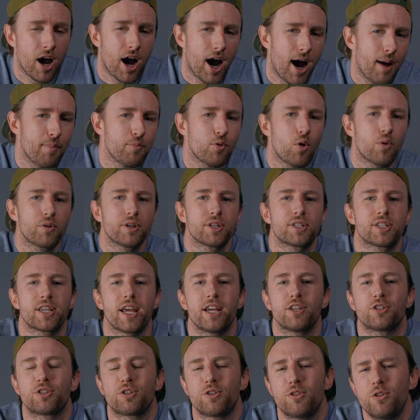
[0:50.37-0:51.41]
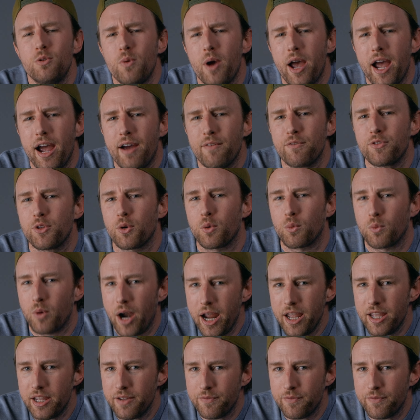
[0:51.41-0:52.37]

I'm going to say so you have the right